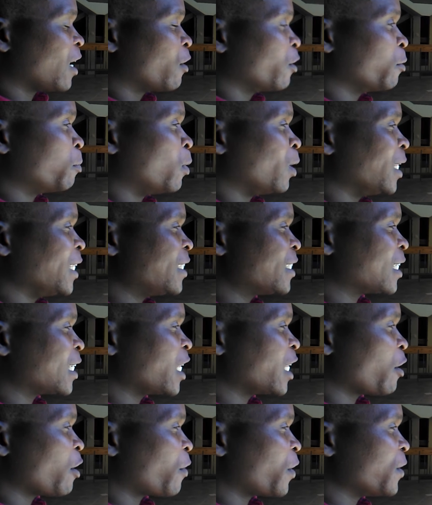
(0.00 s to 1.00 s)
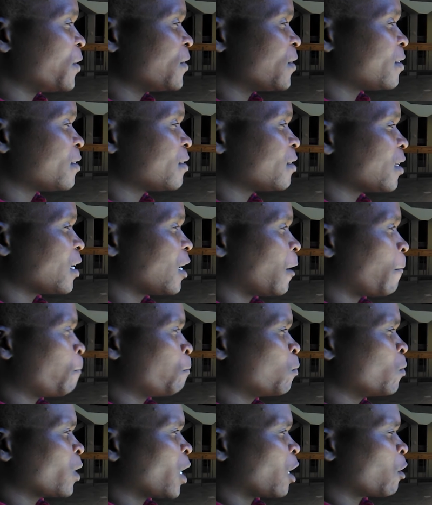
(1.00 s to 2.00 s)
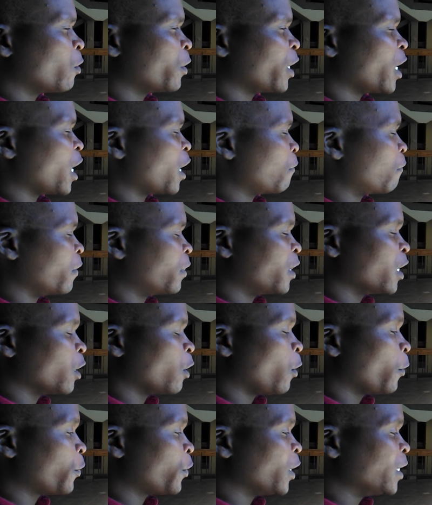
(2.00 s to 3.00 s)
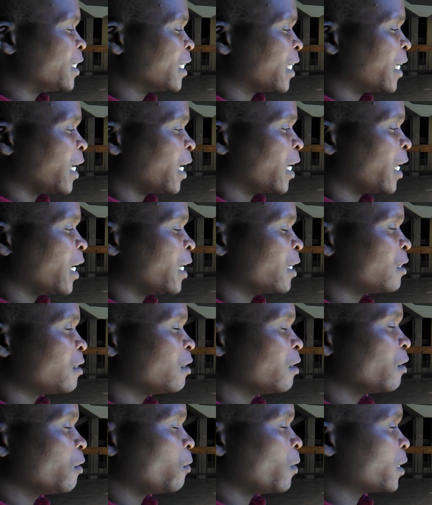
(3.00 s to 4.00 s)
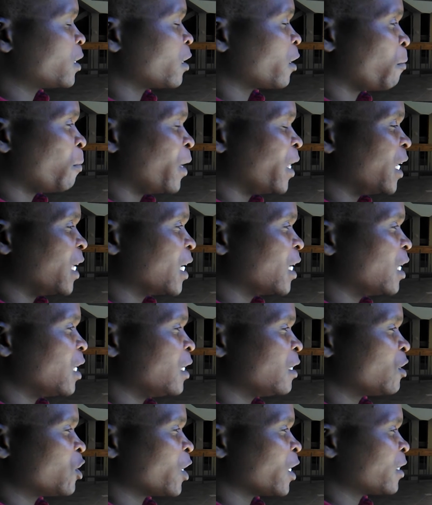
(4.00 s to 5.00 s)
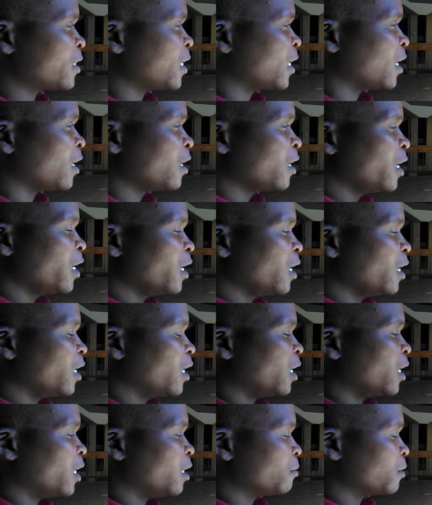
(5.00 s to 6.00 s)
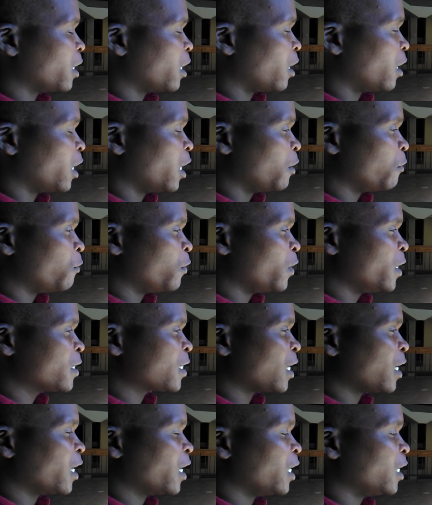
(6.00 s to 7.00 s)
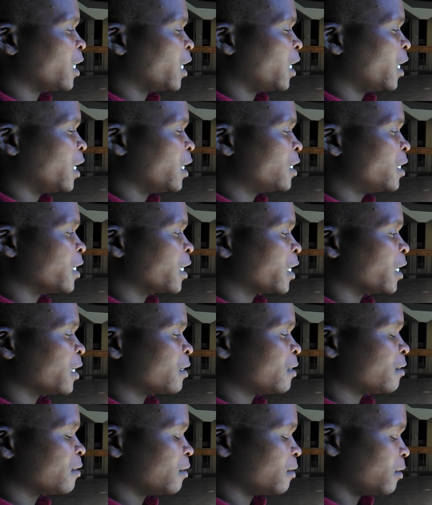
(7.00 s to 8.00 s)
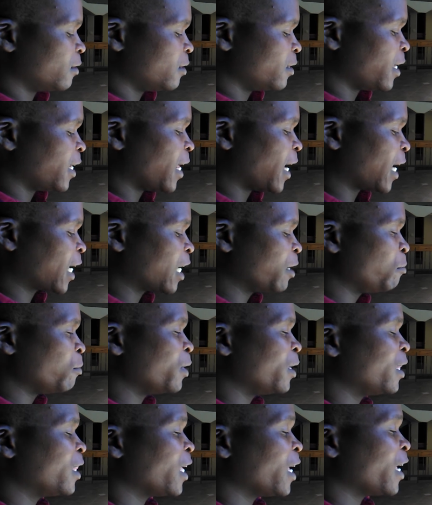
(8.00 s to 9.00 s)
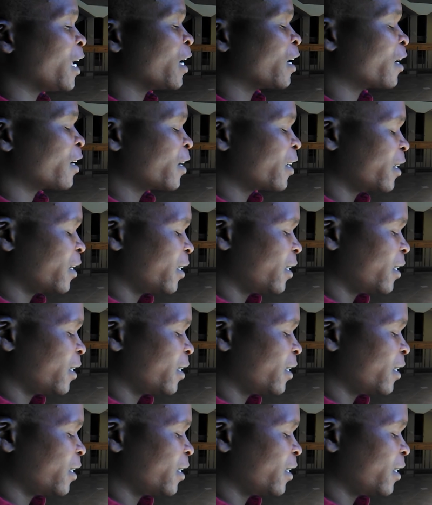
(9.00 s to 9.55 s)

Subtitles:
I got police clearance. I got everything authenticated. What's remaining is just a visa and the air ticket. Then I can be there.